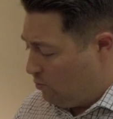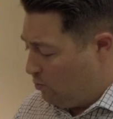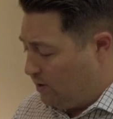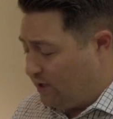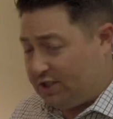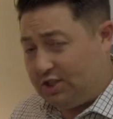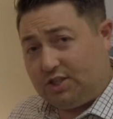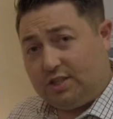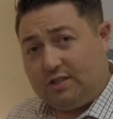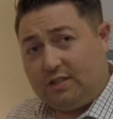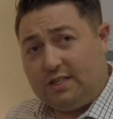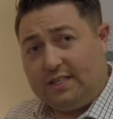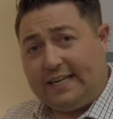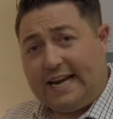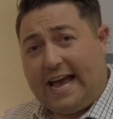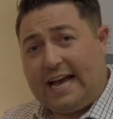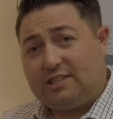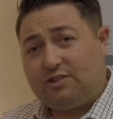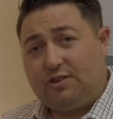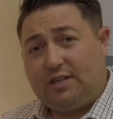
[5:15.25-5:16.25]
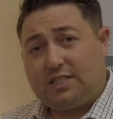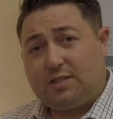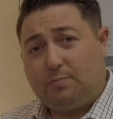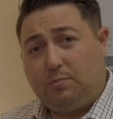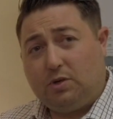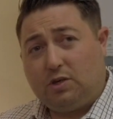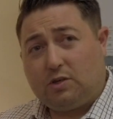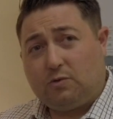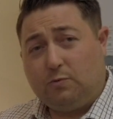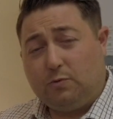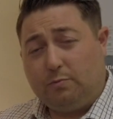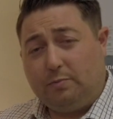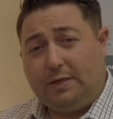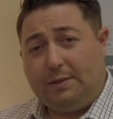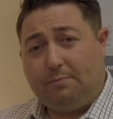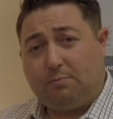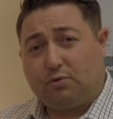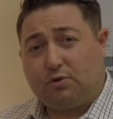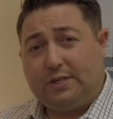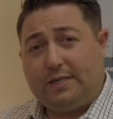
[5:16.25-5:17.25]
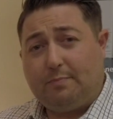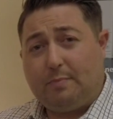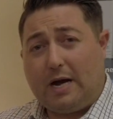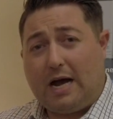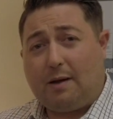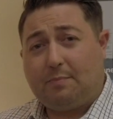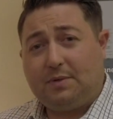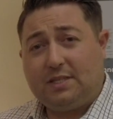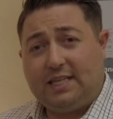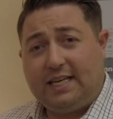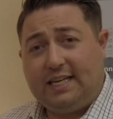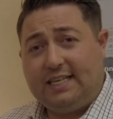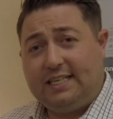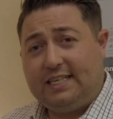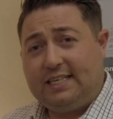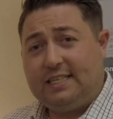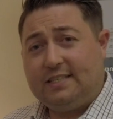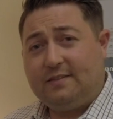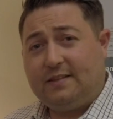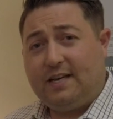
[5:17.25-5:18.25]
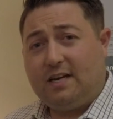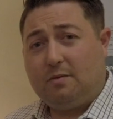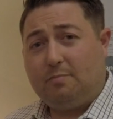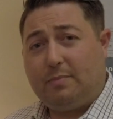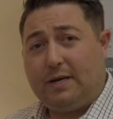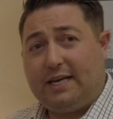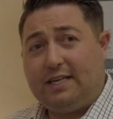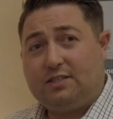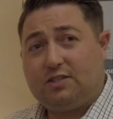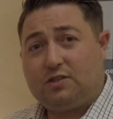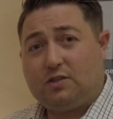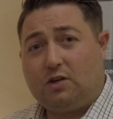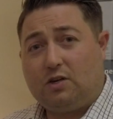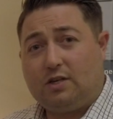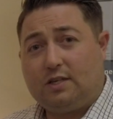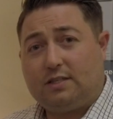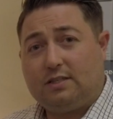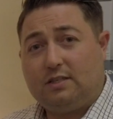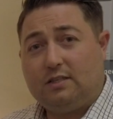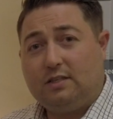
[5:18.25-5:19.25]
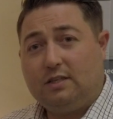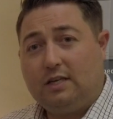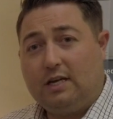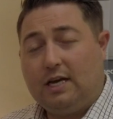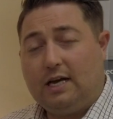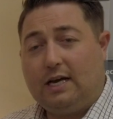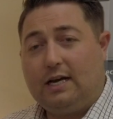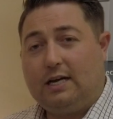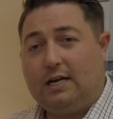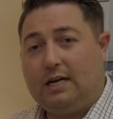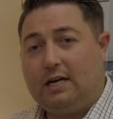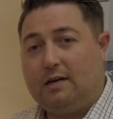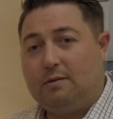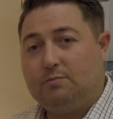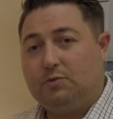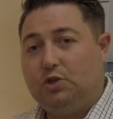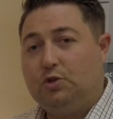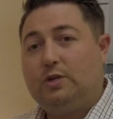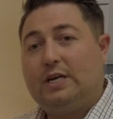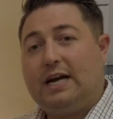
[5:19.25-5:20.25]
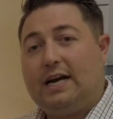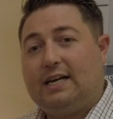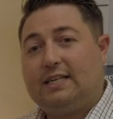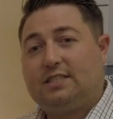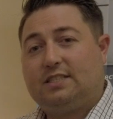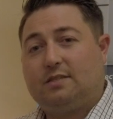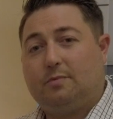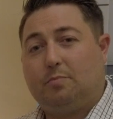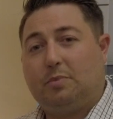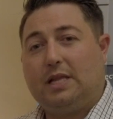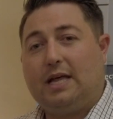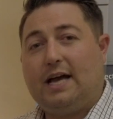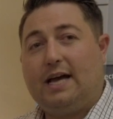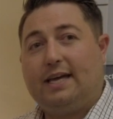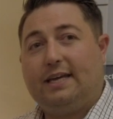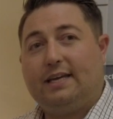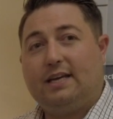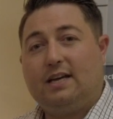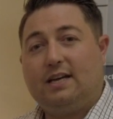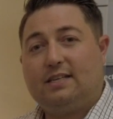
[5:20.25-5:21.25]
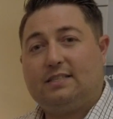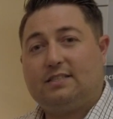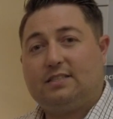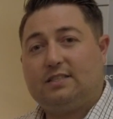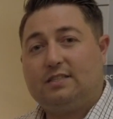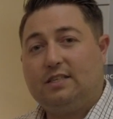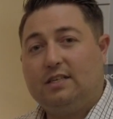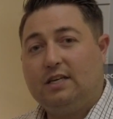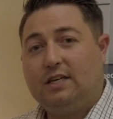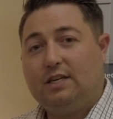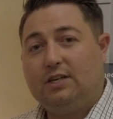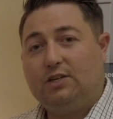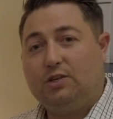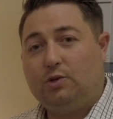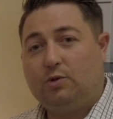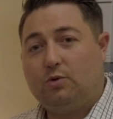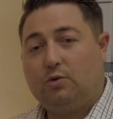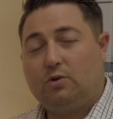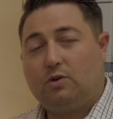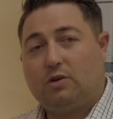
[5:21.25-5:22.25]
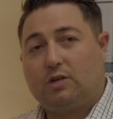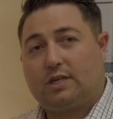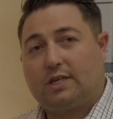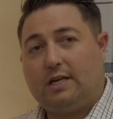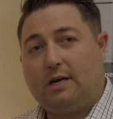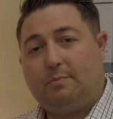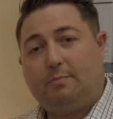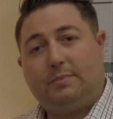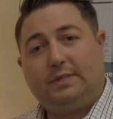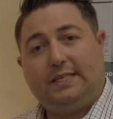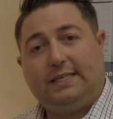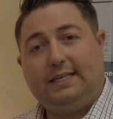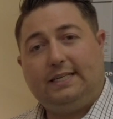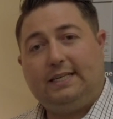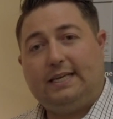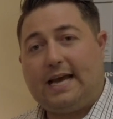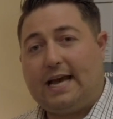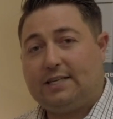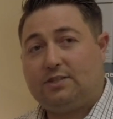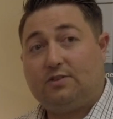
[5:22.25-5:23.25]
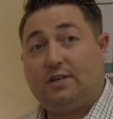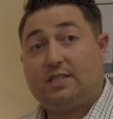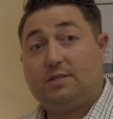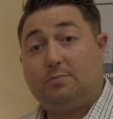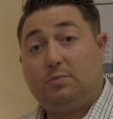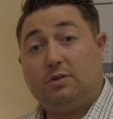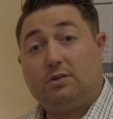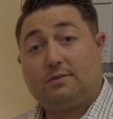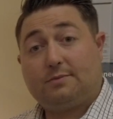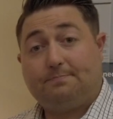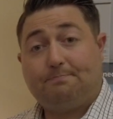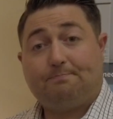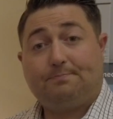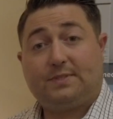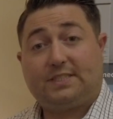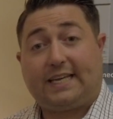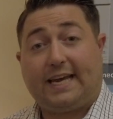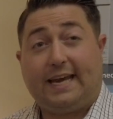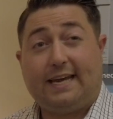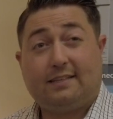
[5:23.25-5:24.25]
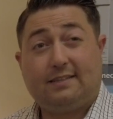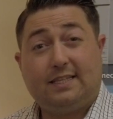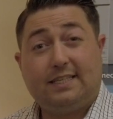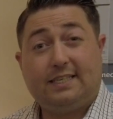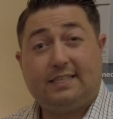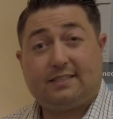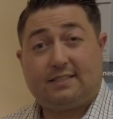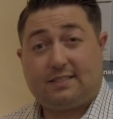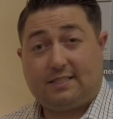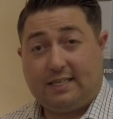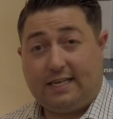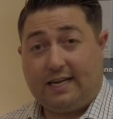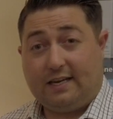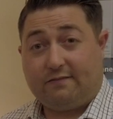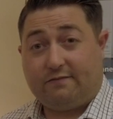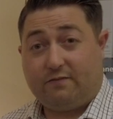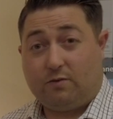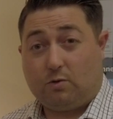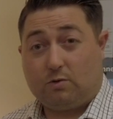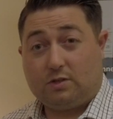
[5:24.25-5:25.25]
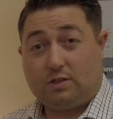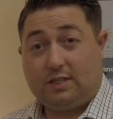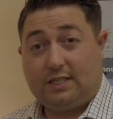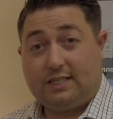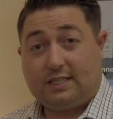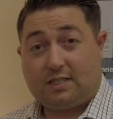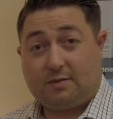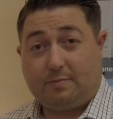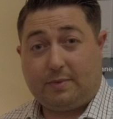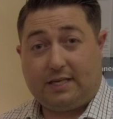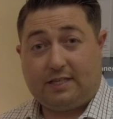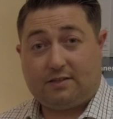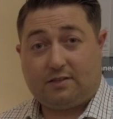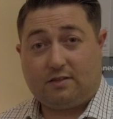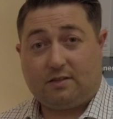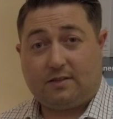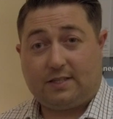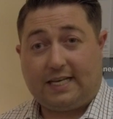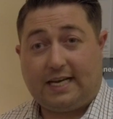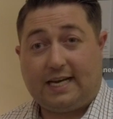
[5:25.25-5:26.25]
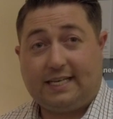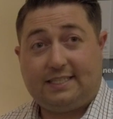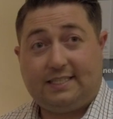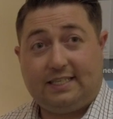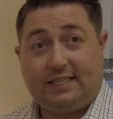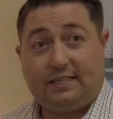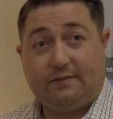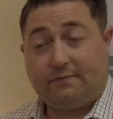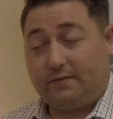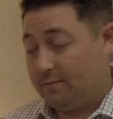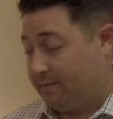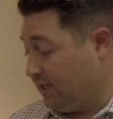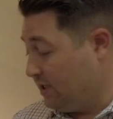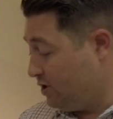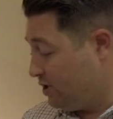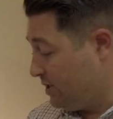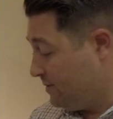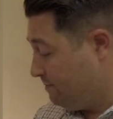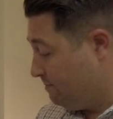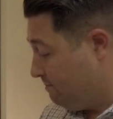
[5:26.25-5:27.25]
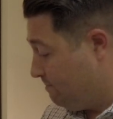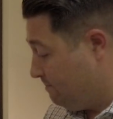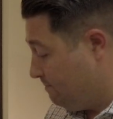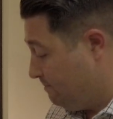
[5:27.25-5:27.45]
which an address book will be pre-populated in there based on you guys supplying us your company address book, scan list, and folder list based on the IT information.